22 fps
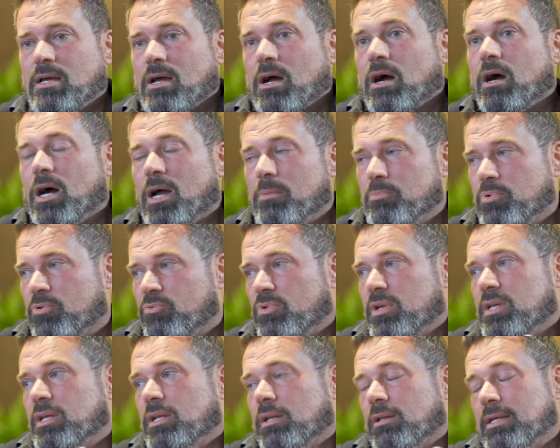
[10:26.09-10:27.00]
hyper
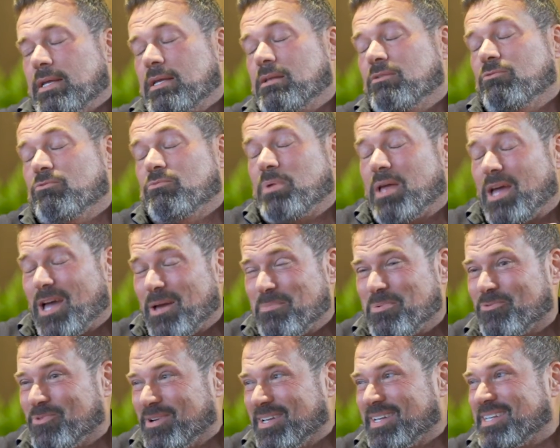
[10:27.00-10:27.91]
hyper-realistic
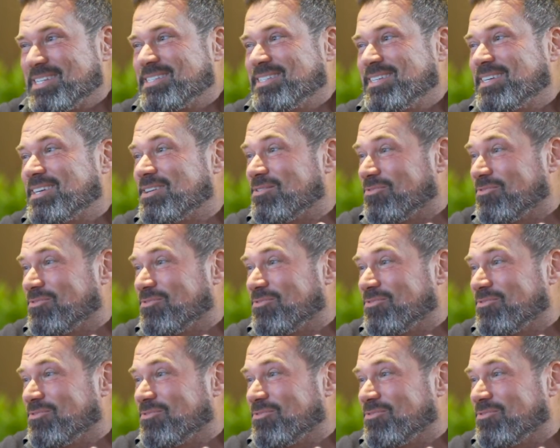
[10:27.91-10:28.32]
hyper-realistic